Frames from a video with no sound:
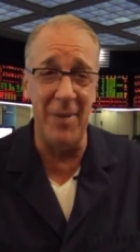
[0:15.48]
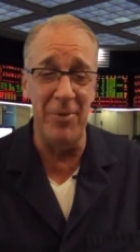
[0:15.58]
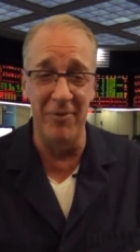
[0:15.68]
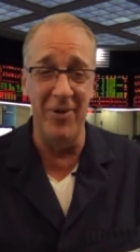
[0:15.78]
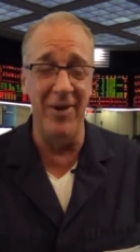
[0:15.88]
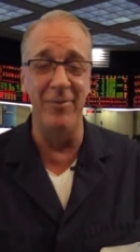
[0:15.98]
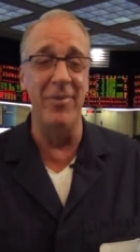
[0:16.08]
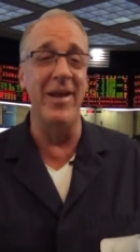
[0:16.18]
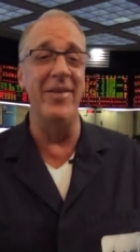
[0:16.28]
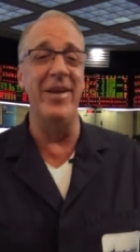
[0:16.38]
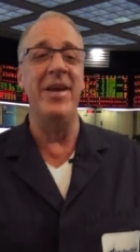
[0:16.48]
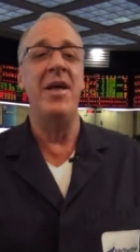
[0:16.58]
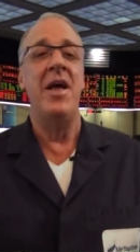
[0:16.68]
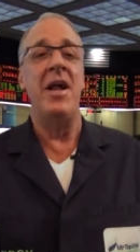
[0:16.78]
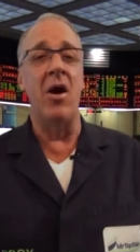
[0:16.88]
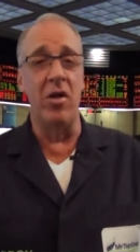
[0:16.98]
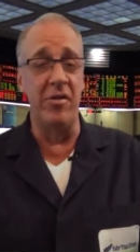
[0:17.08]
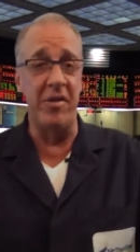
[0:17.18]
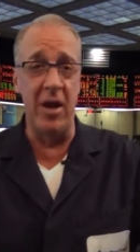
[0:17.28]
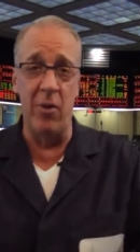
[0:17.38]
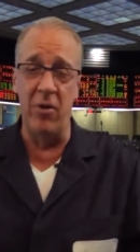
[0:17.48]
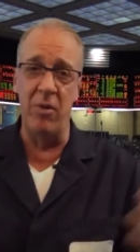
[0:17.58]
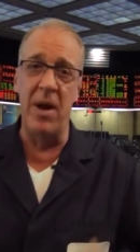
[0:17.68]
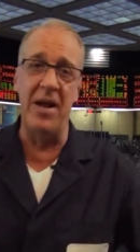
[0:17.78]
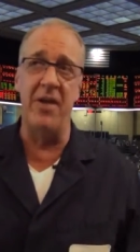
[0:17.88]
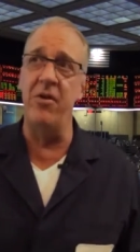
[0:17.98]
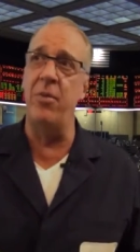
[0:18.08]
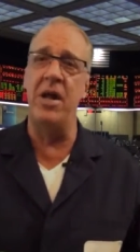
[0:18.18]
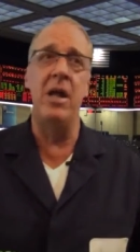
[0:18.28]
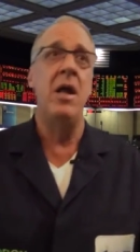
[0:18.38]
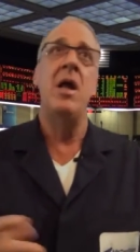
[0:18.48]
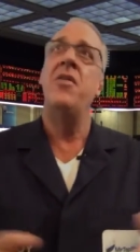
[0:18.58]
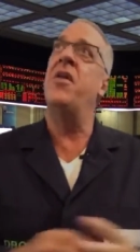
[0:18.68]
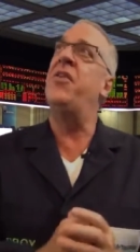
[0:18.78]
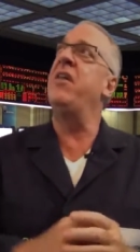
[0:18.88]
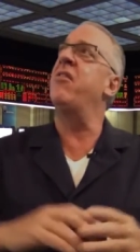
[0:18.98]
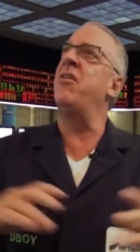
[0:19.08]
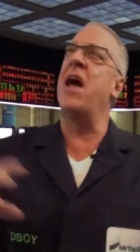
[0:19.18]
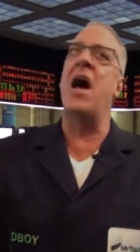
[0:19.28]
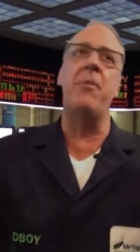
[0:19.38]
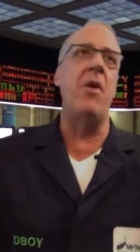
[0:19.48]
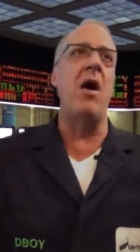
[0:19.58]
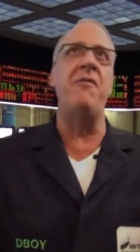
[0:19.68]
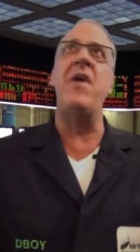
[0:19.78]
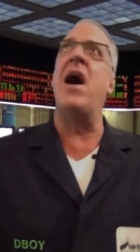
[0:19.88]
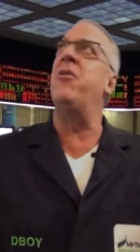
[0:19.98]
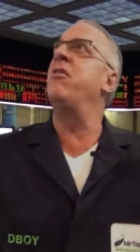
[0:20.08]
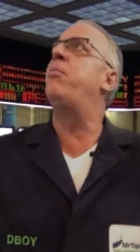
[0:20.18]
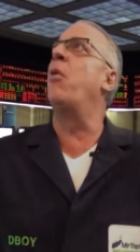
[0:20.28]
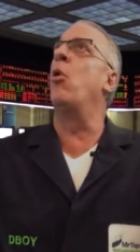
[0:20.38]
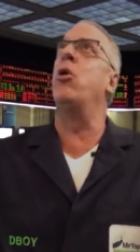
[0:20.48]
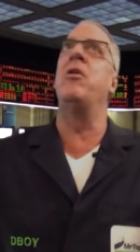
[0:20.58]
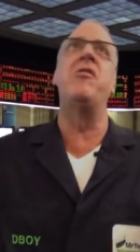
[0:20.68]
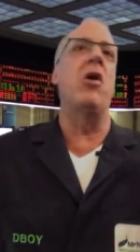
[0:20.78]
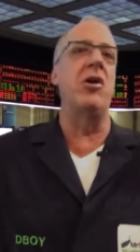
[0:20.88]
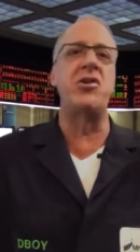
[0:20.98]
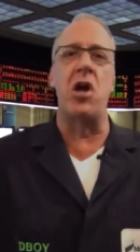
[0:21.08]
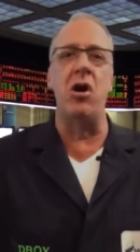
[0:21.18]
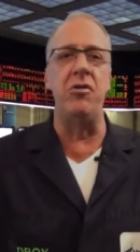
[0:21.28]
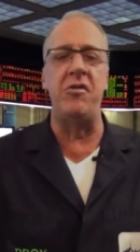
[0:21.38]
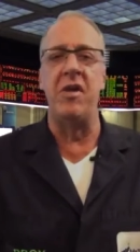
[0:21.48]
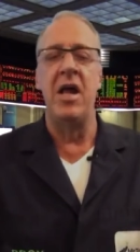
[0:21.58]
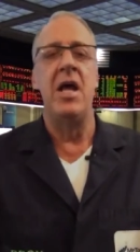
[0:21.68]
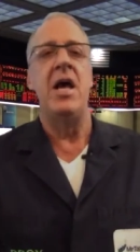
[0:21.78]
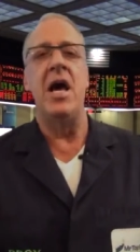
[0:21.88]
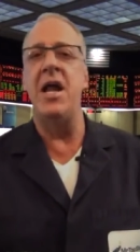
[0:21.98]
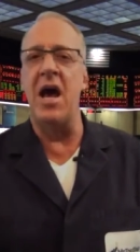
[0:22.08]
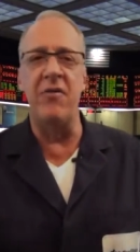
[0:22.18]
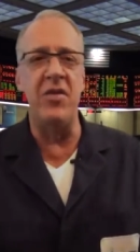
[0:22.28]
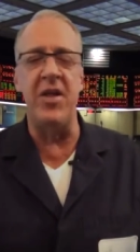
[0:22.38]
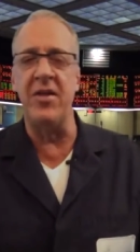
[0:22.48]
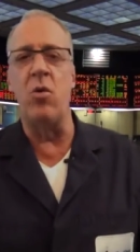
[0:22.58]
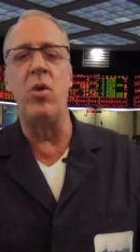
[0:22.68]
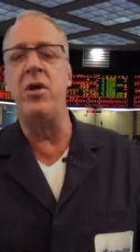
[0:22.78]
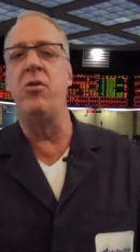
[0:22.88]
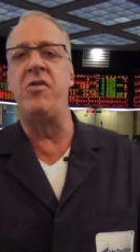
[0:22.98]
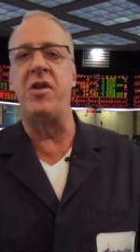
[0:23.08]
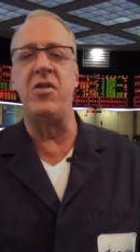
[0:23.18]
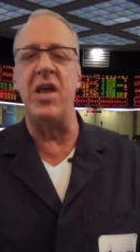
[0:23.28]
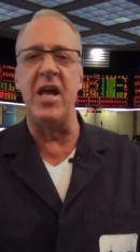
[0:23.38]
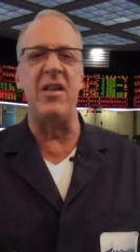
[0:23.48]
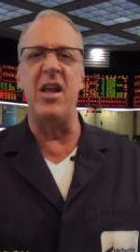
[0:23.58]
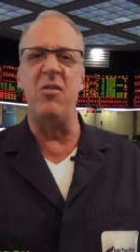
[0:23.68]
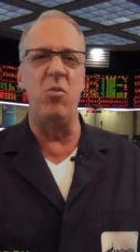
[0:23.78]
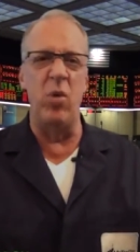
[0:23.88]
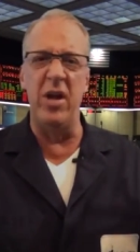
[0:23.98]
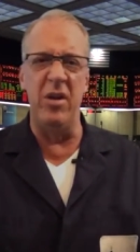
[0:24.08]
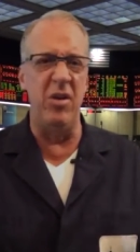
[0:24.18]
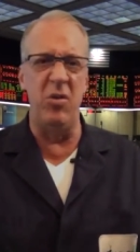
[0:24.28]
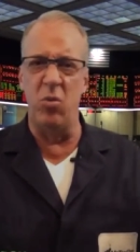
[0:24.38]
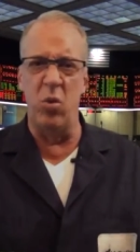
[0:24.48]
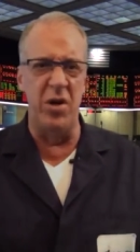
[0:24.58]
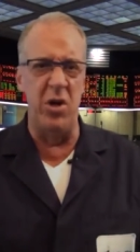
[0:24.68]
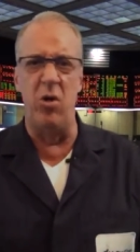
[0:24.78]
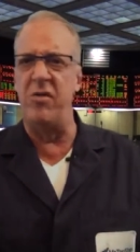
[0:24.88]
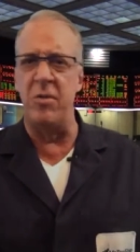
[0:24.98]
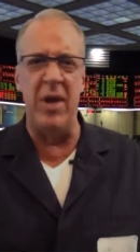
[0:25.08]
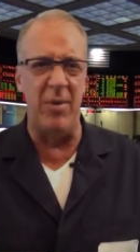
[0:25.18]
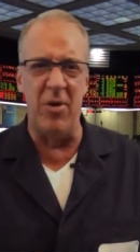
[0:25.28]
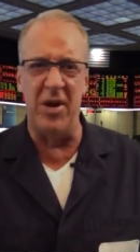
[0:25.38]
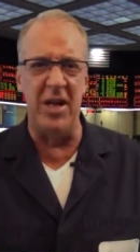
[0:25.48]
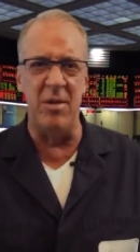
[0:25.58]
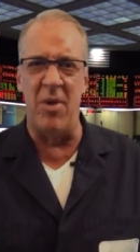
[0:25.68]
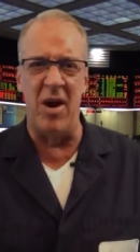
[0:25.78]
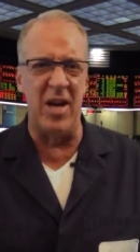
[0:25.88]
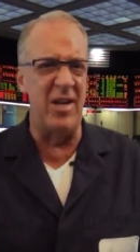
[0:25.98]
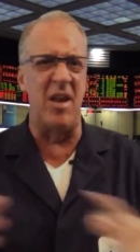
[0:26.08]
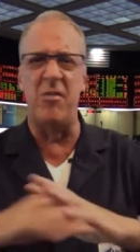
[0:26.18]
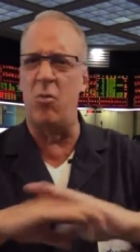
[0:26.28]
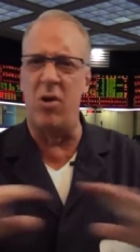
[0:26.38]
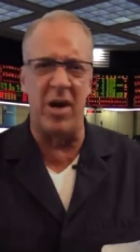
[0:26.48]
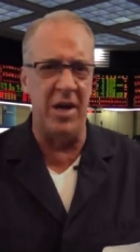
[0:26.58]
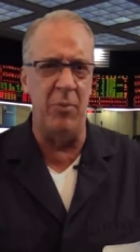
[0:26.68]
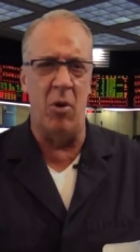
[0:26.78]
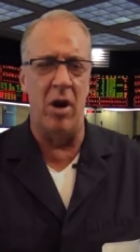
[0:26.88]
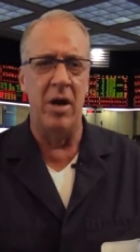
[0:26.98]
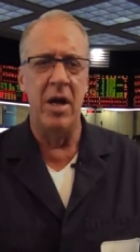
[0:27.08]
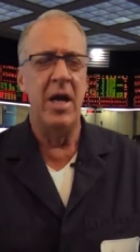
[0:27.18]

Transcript: happening lately. Now listen, I want to remind everybody that these are not our father's boards, our charts, and everything that we used to think that we would use to make money in the market doesn't work anymore.